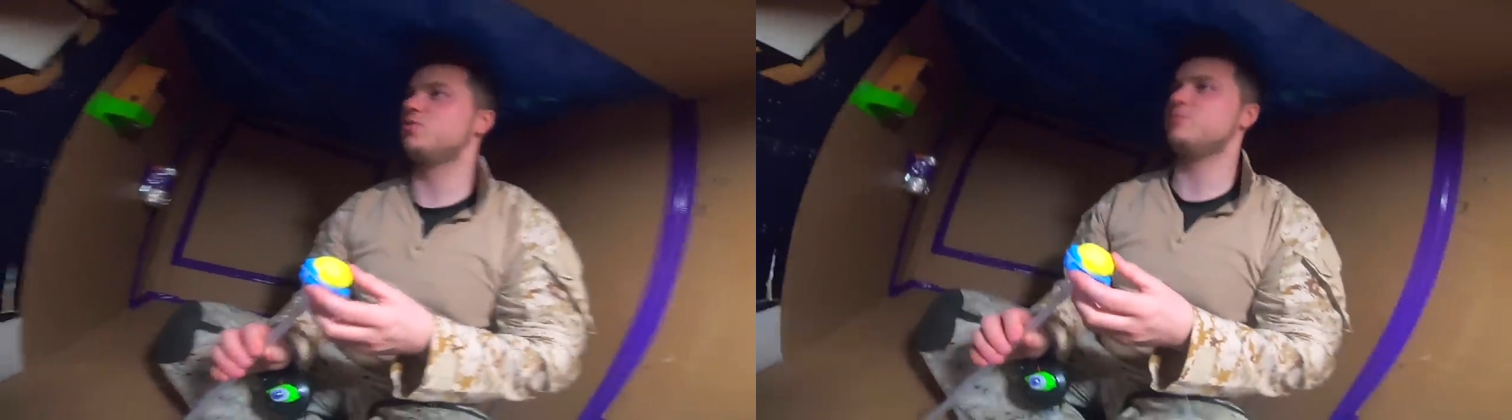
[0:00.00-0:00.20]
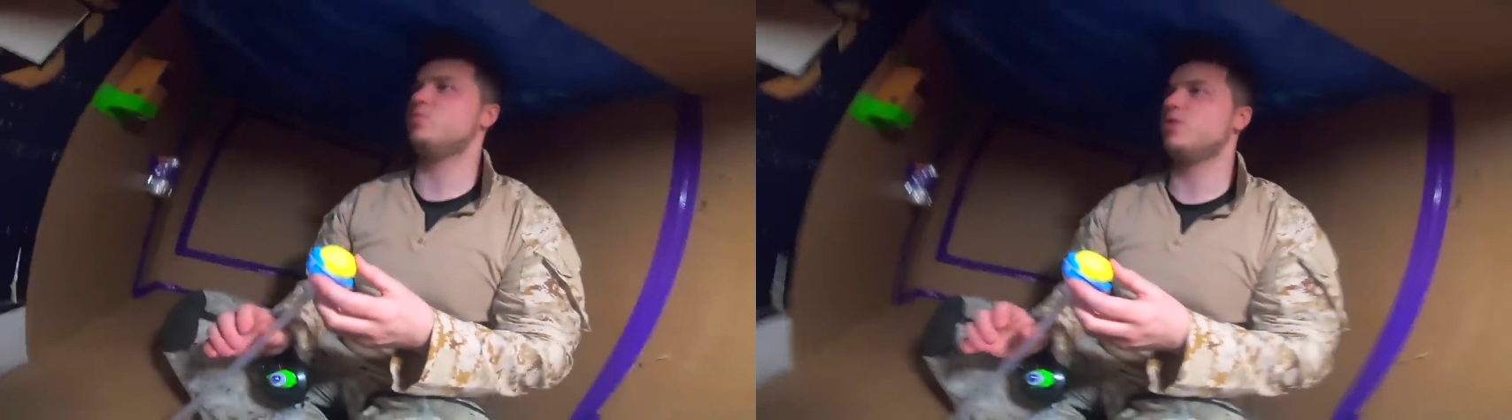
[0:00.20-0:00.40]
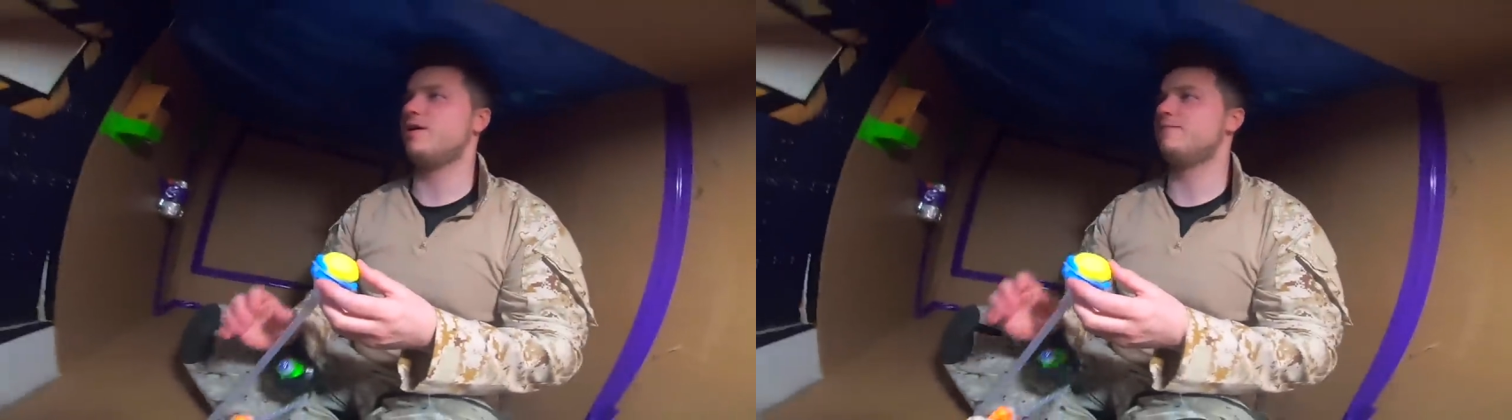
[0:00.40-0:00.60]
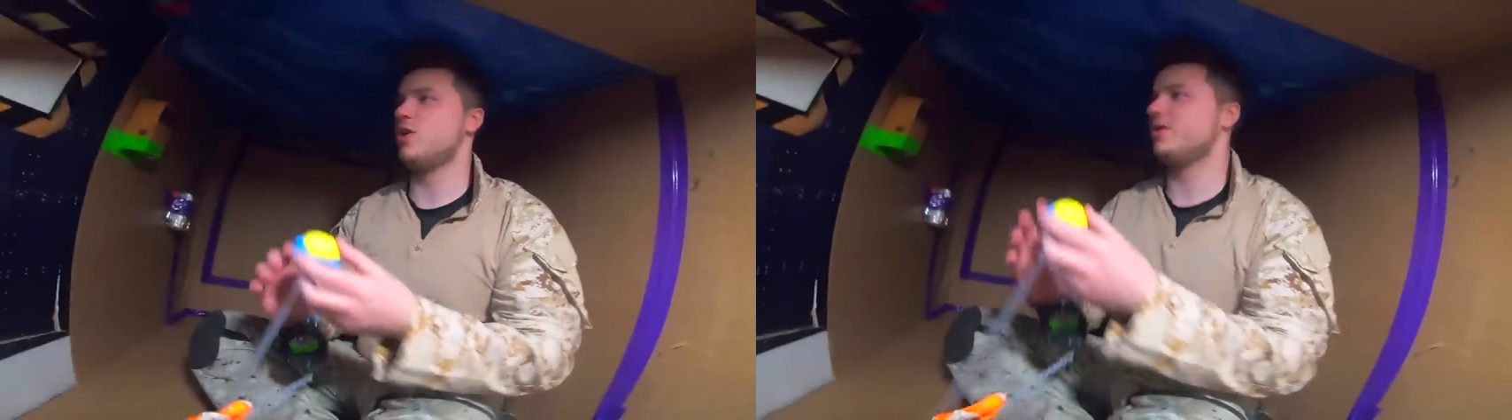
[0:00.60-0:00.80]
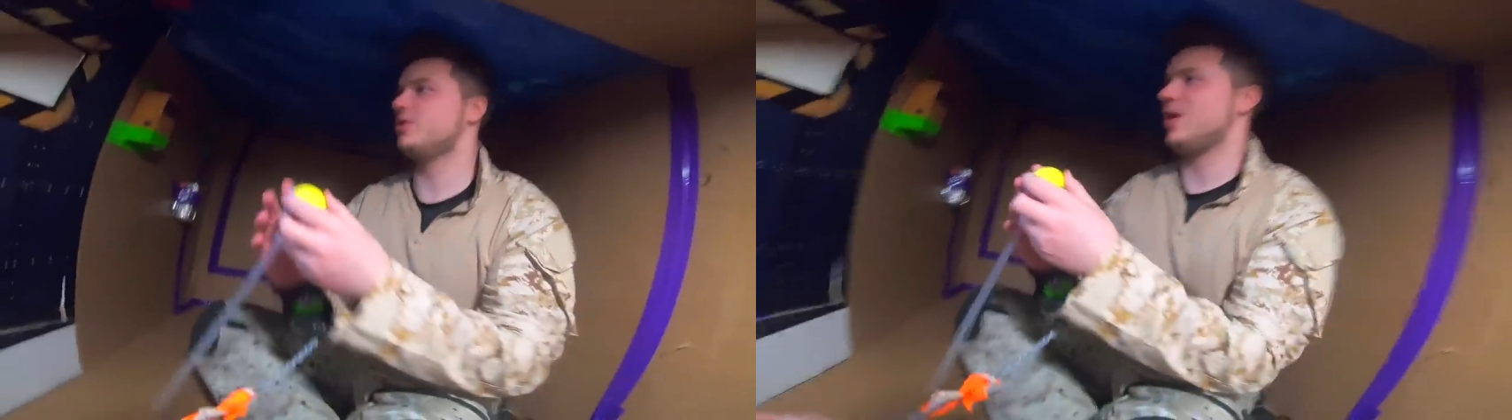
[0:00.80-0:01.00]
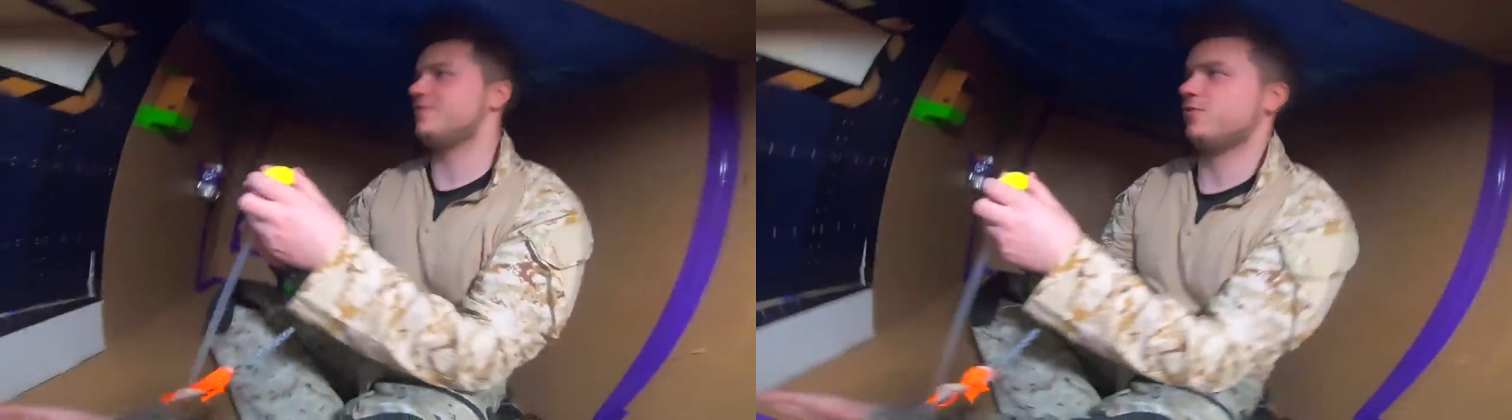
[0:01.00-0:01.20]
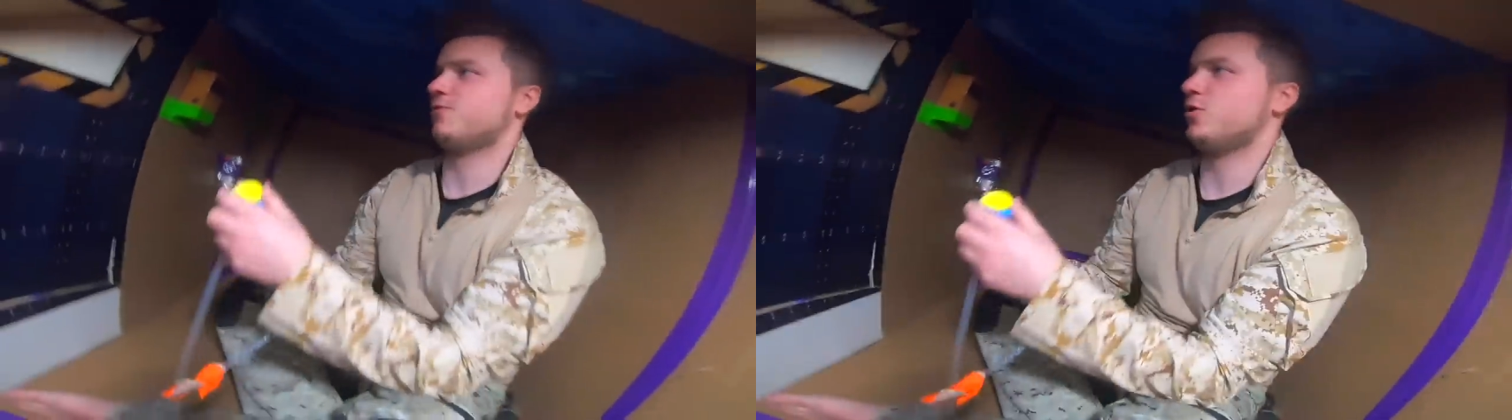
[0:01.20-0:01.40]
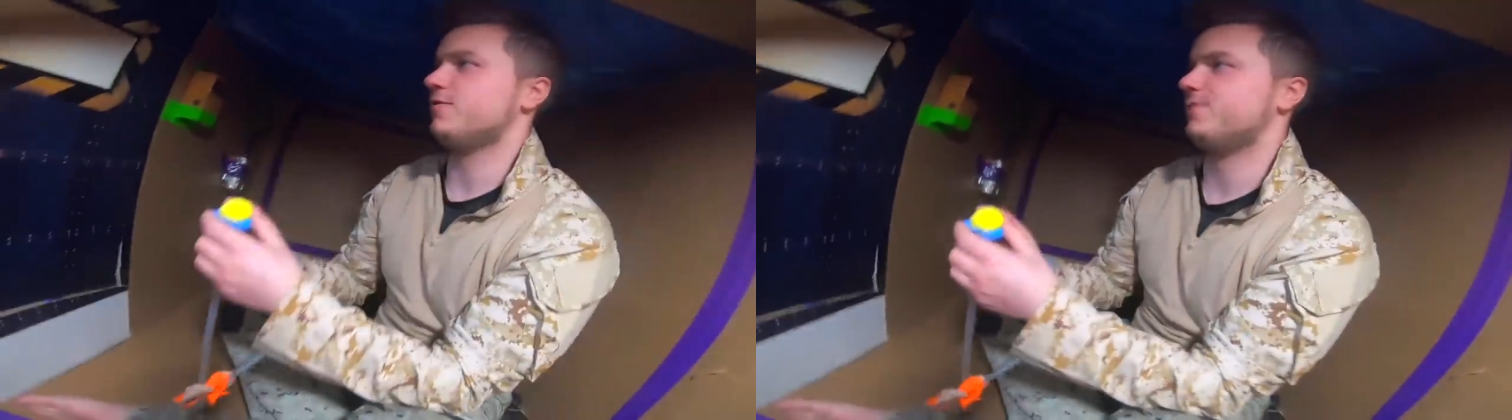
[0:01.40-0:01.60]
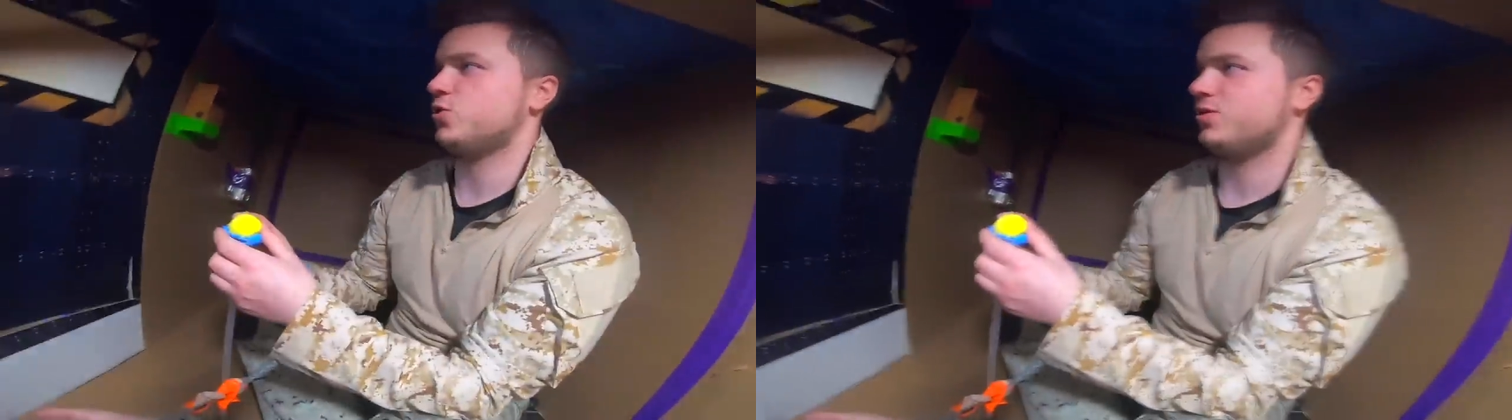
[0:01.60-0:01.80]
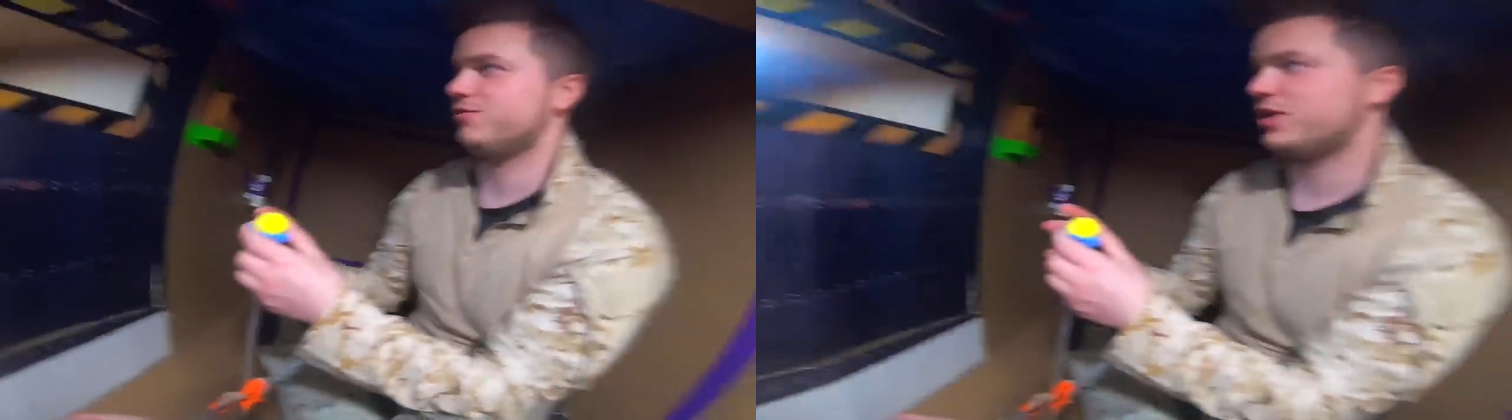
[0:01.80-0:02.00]
We're very grateful for your
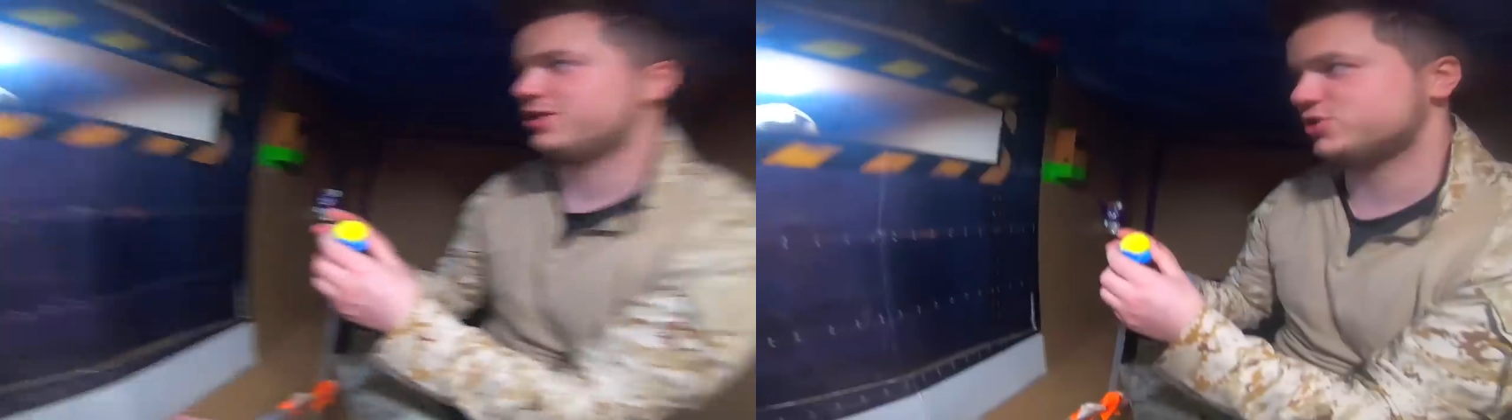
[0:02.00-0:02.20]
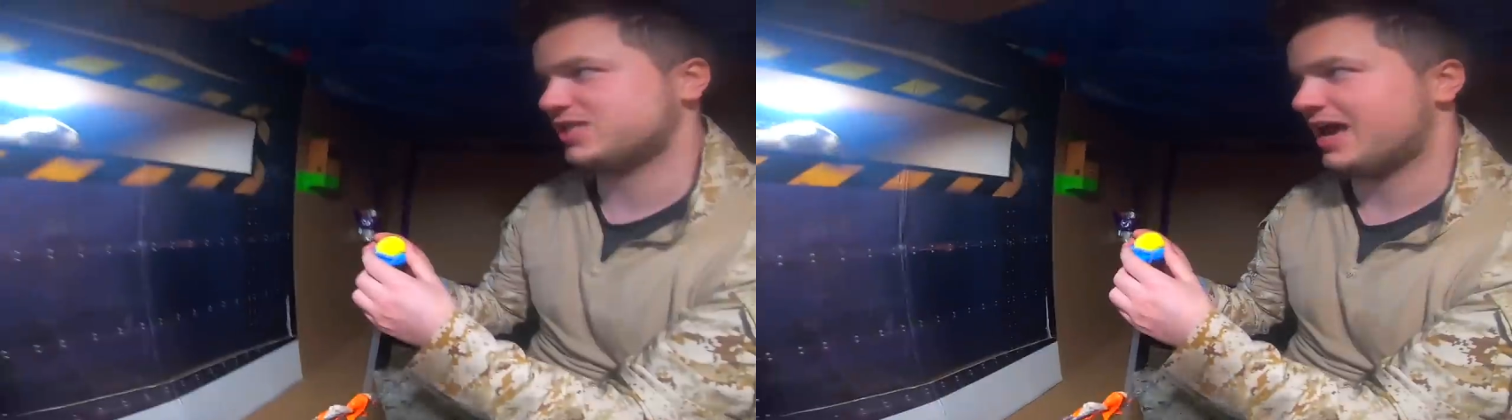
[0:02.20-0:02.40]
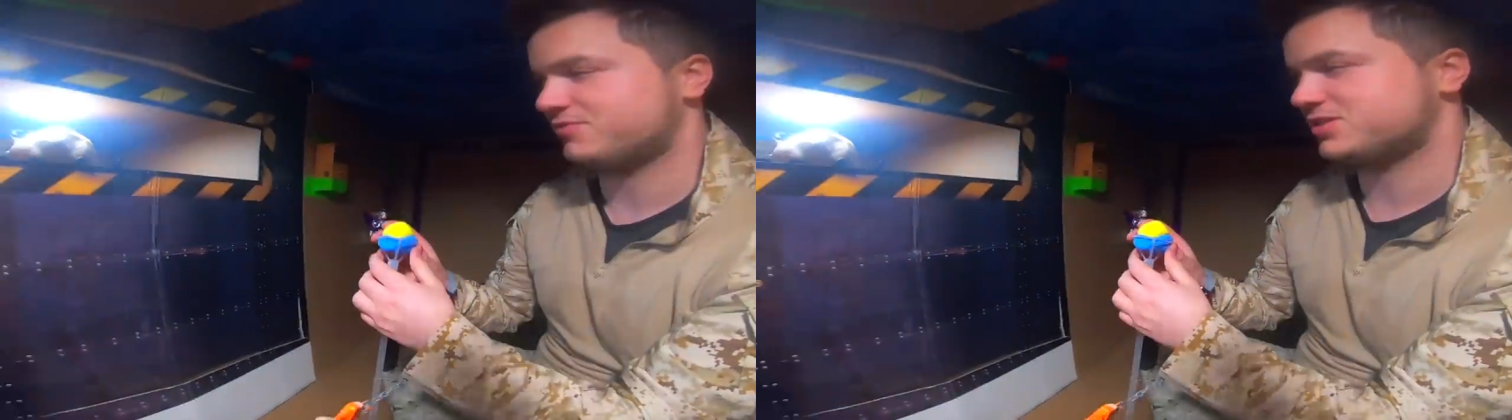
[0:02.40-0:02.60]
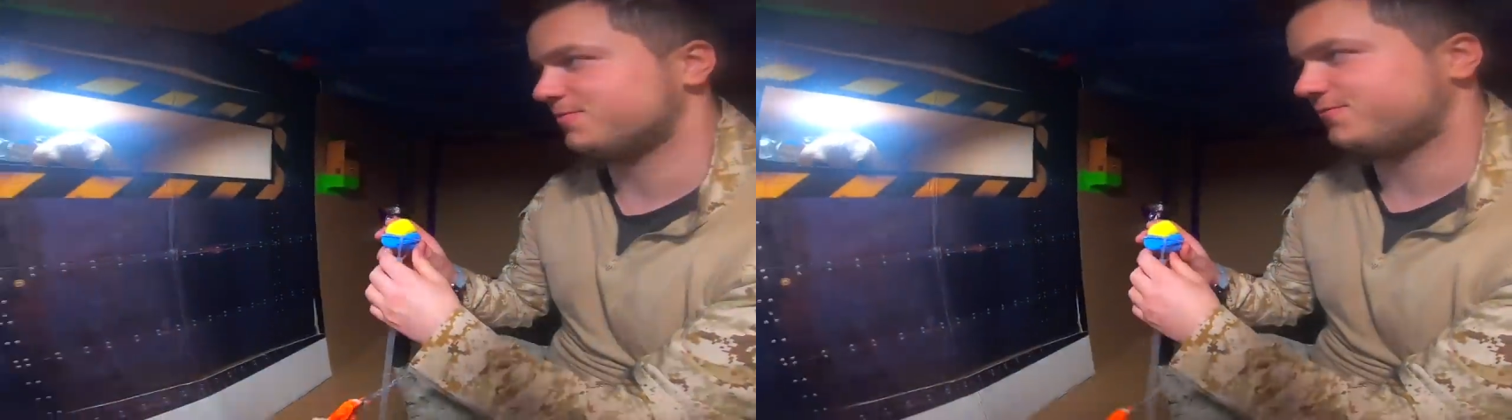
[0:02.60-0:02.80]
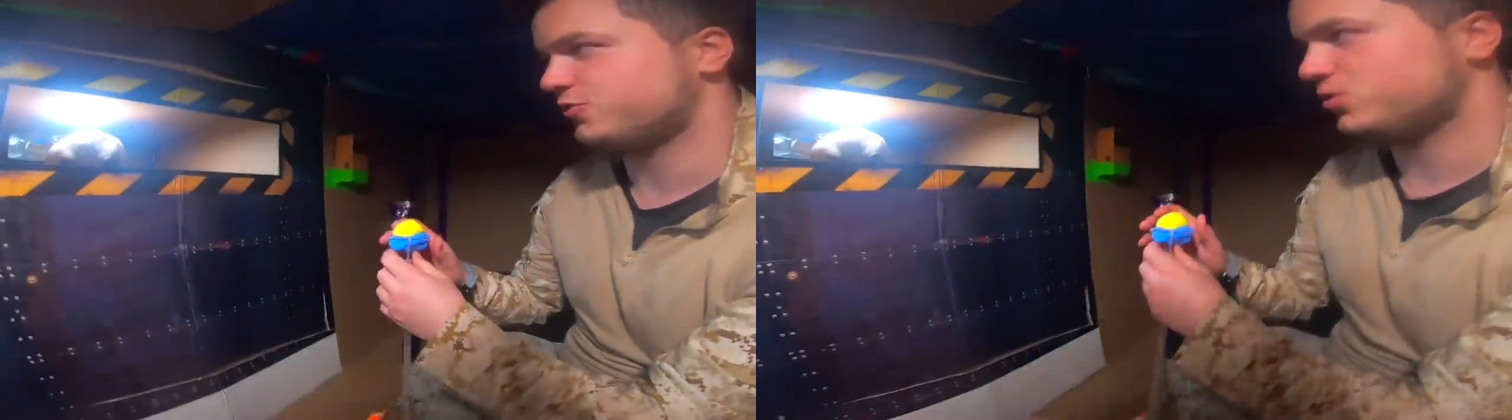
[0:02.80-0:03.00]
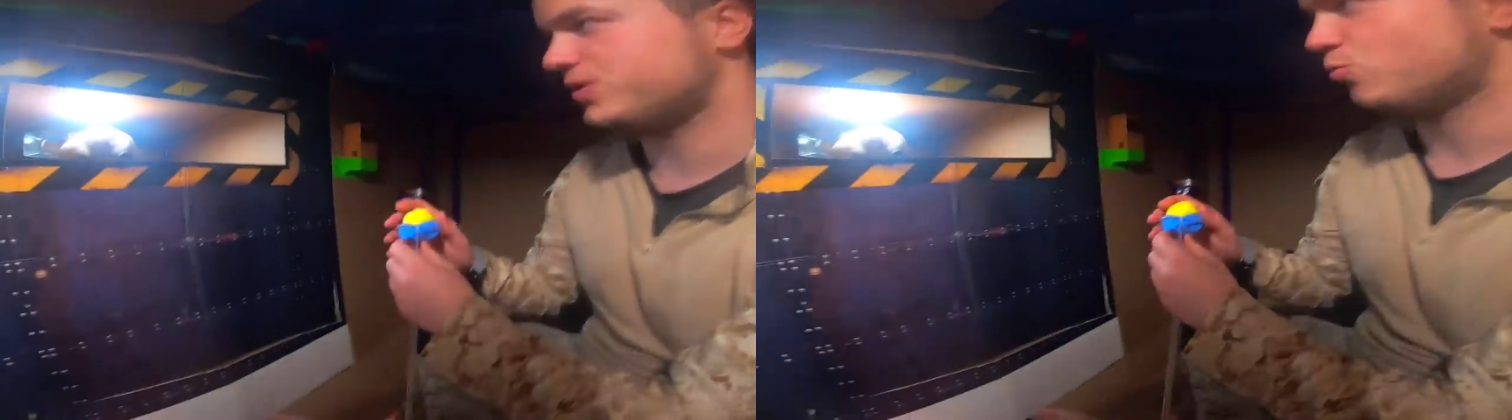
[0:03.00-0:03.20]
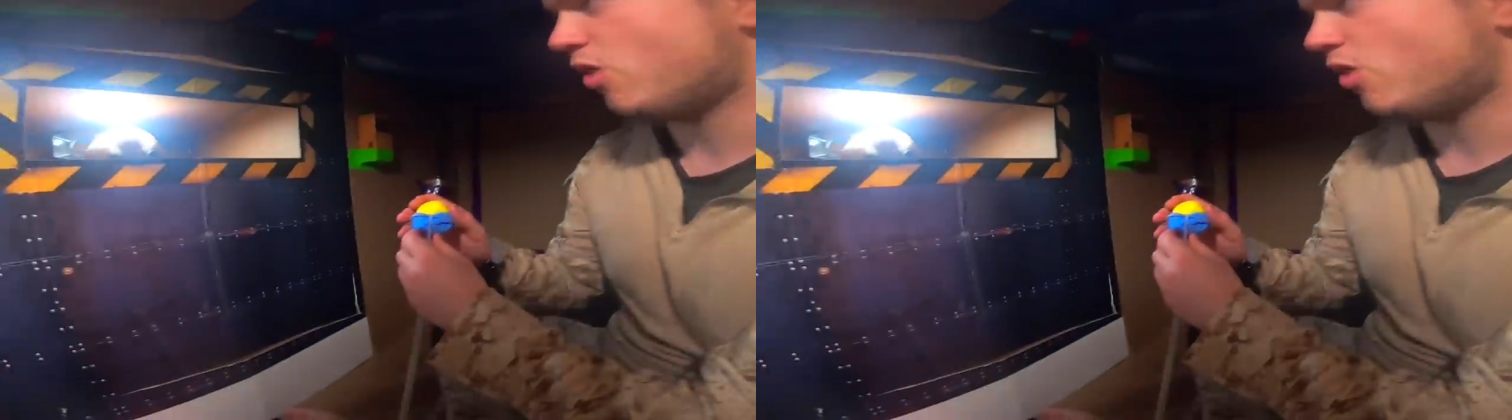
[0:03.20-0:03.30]
food. If we could just have some food and